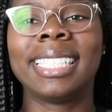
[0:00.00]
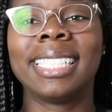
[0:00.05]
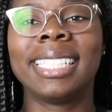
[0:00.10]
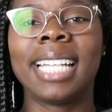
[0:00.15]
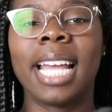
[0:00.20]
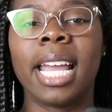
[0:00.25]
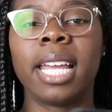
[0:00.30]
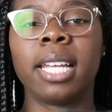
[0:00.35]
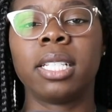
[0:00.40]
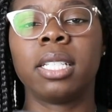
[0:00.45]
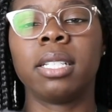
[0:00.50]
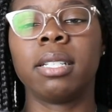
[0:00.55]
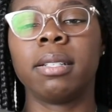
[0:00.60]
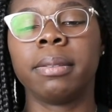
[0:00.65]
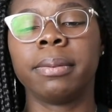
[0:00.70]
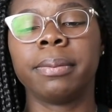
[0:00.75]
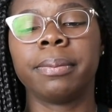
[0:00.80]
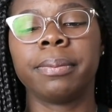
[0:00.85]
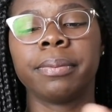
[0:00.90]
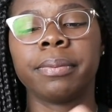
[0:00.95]
Tight.
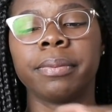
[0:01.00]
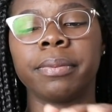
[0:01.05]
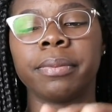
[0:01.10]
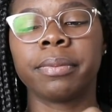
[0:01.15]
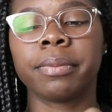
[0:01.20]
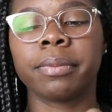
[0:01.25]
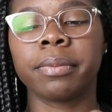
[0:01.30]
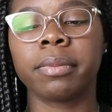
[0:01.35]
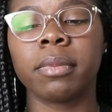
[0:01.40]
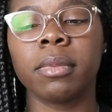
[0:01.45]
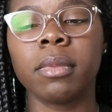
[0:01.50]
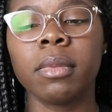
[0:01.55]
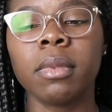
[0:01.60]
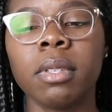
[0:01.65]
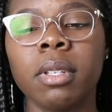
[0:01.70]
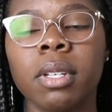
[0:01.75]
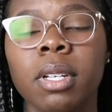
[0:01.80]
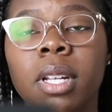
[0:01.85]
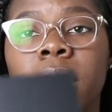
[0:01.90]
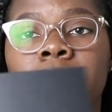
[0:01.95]

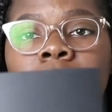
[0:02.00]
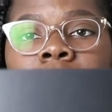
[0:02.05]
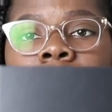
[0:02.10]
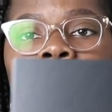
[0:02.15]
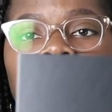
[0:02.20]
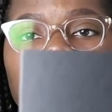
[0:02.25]
So